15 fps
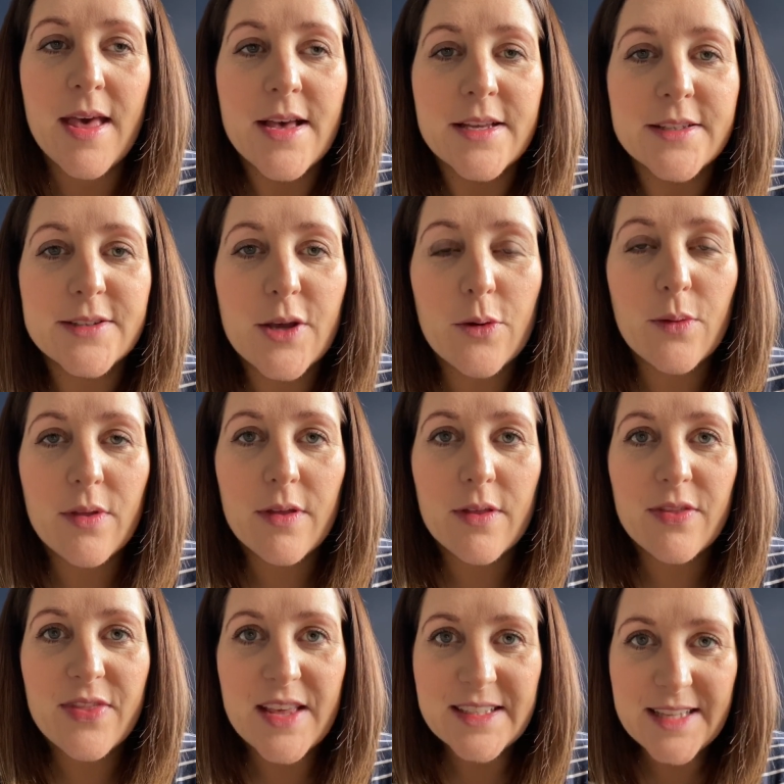So
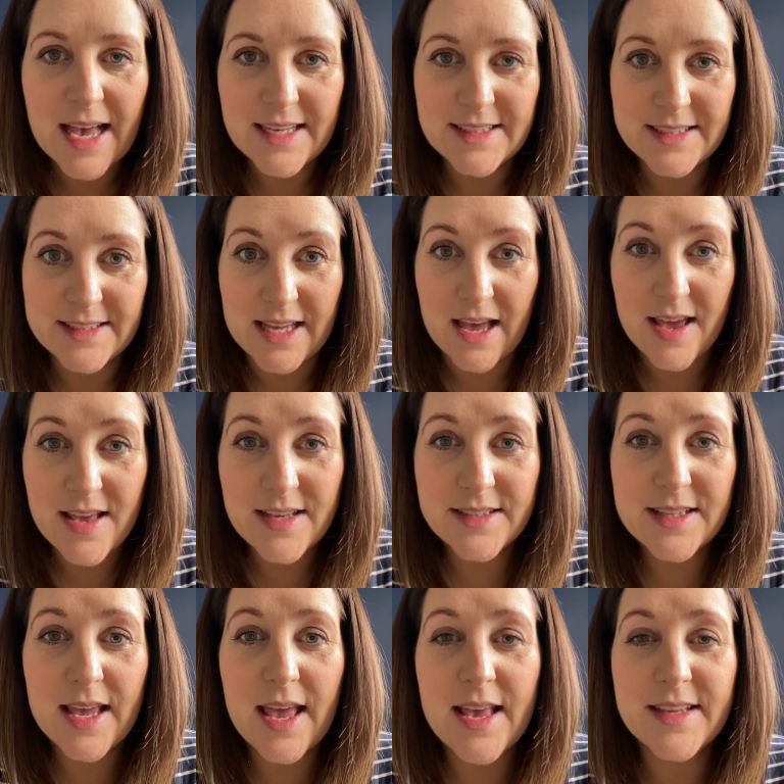this exercise
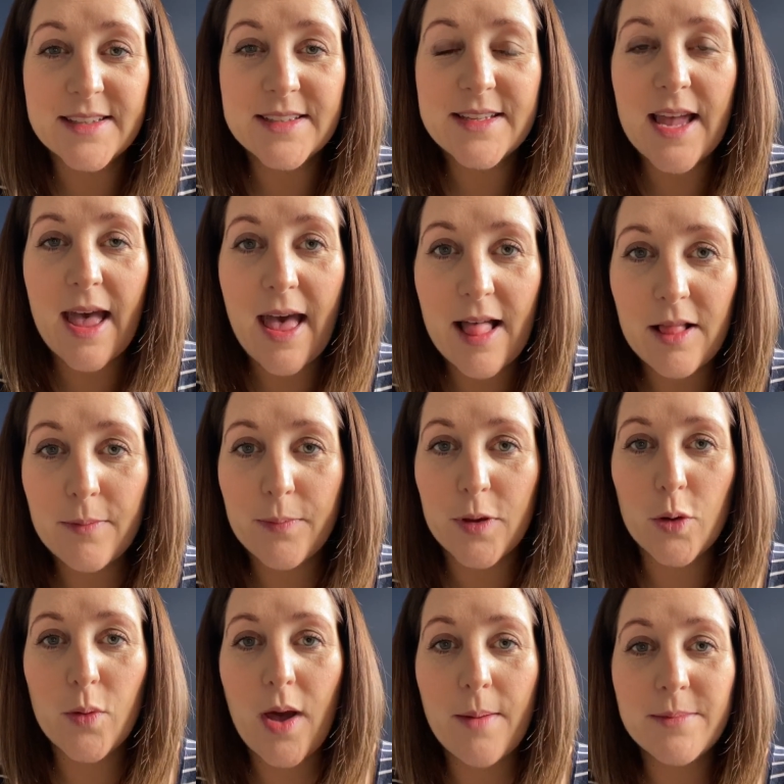is to help
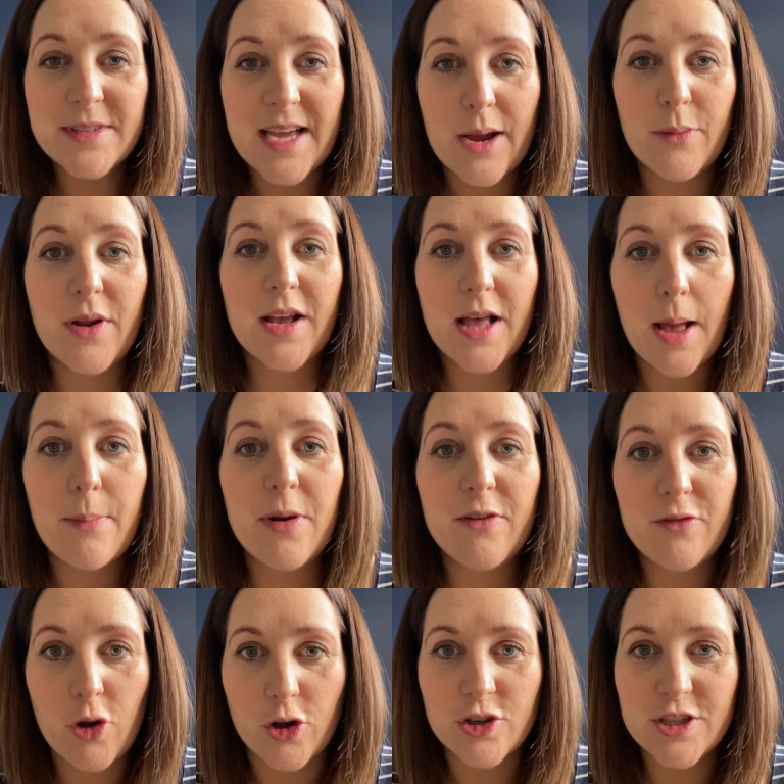you come down a couple of
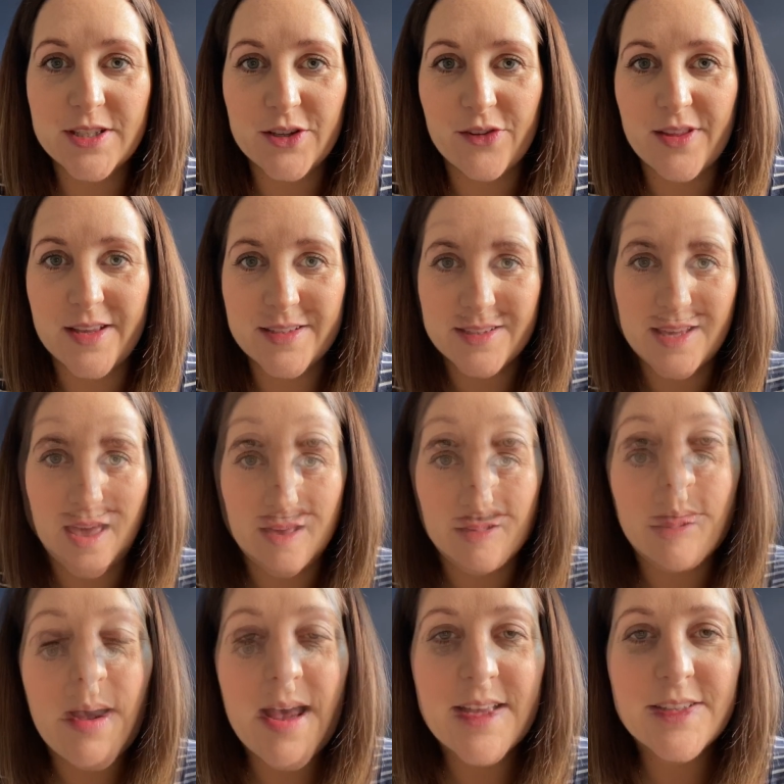notches on that scale.
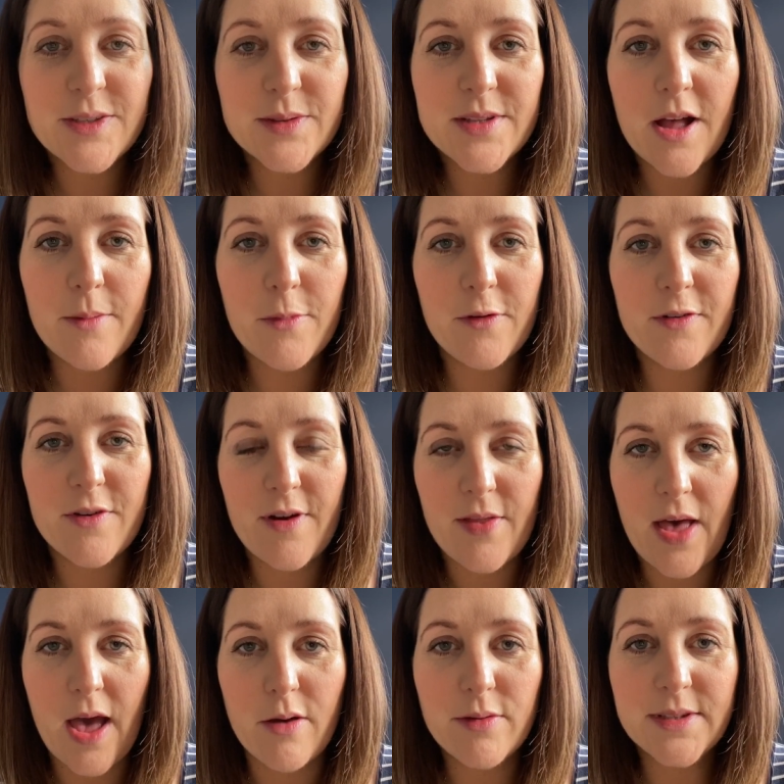So as you start moving around the
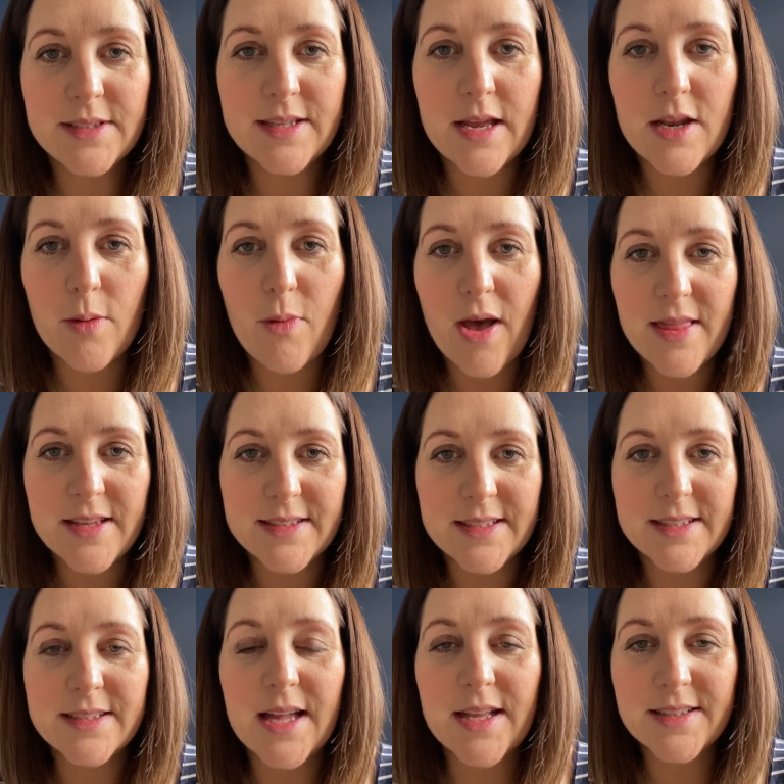house and your
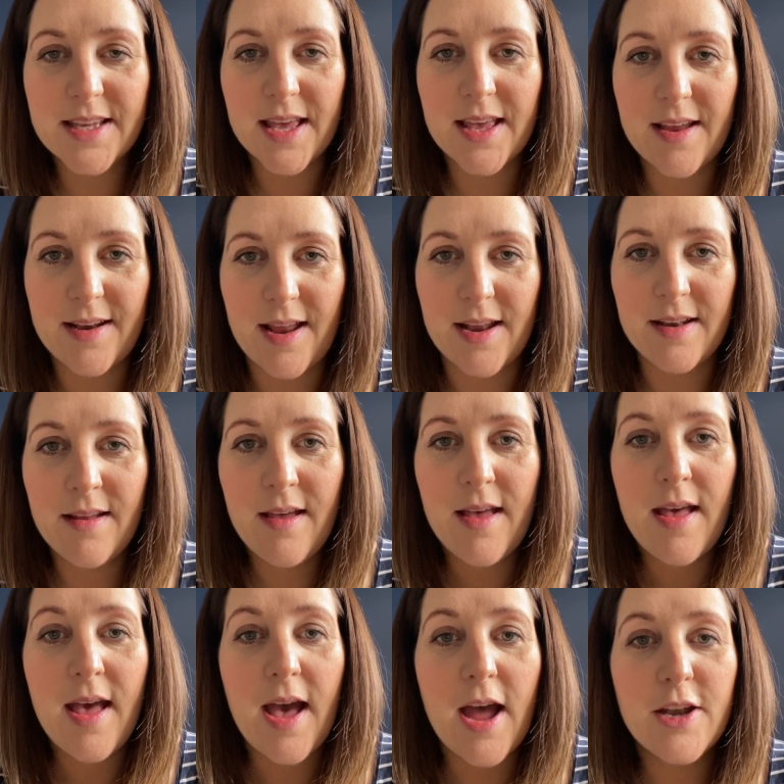breathlessness starts kicking in,
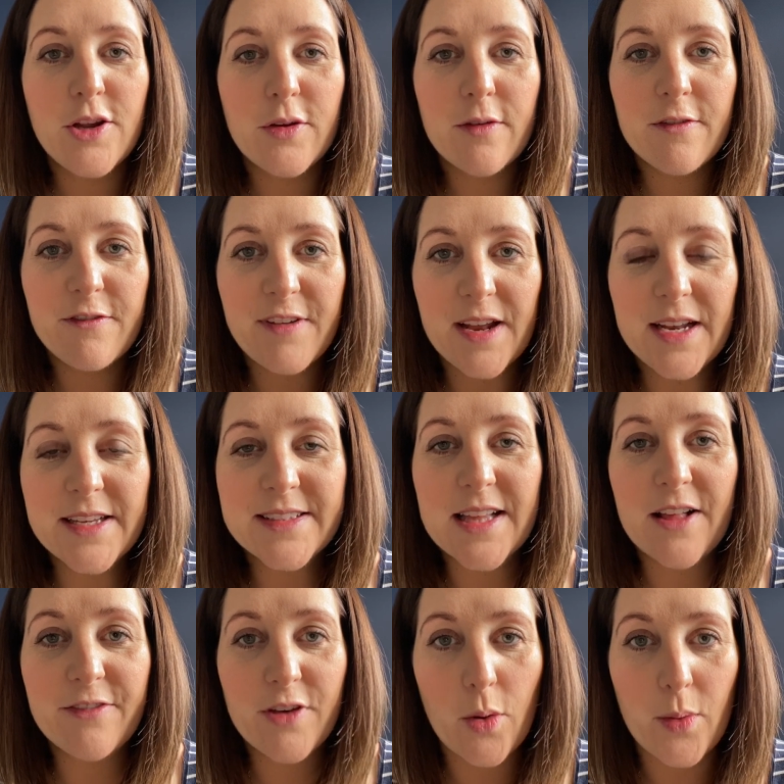and you can feel
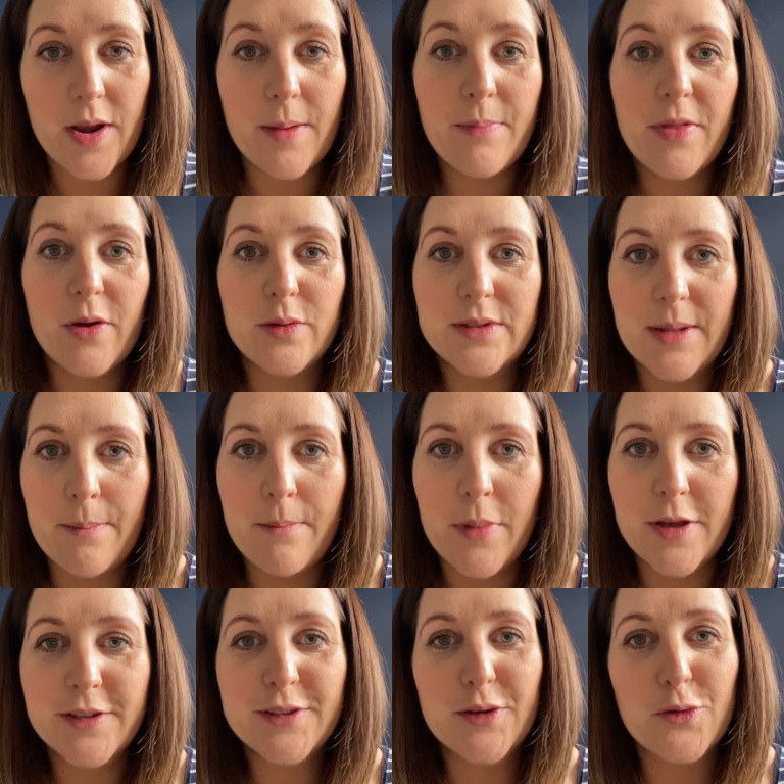yourself going up those
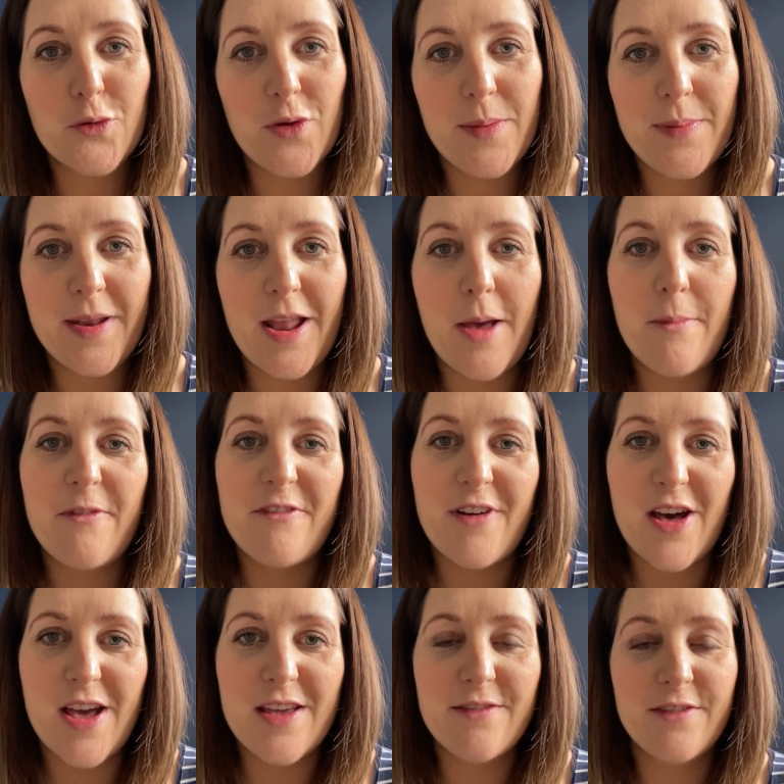numbers, so creeping up
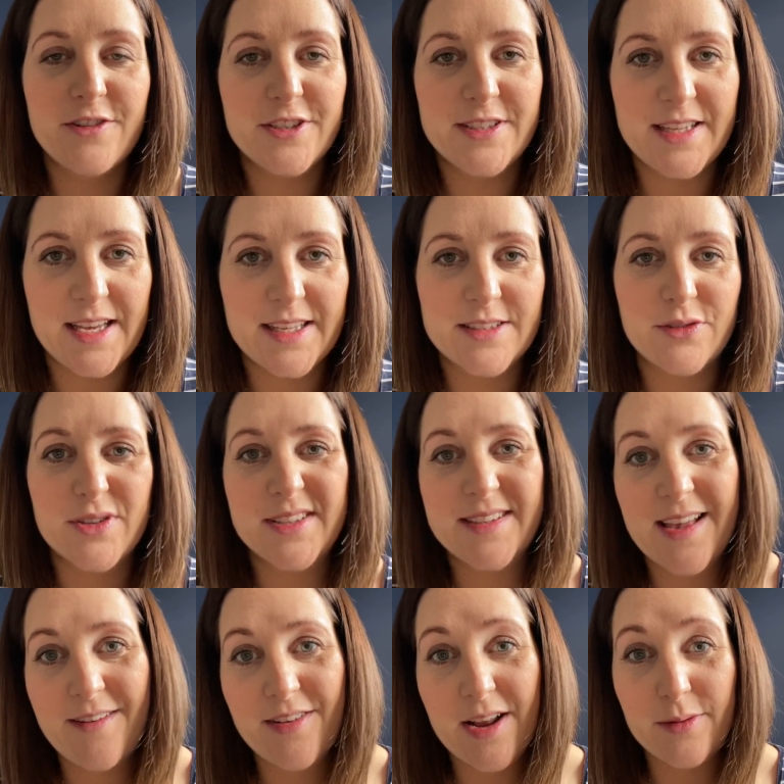5 or 6 or
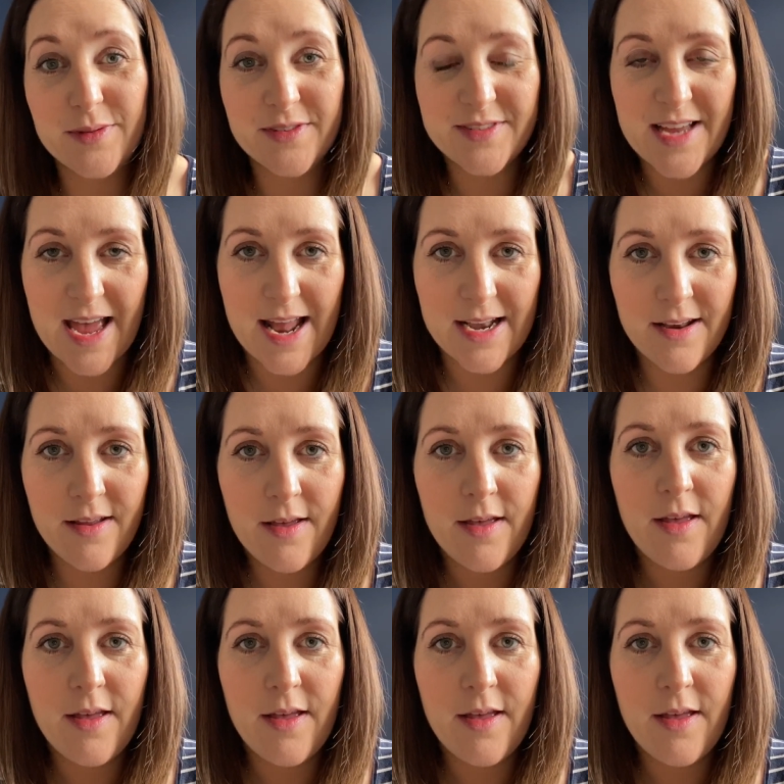7 out of 10,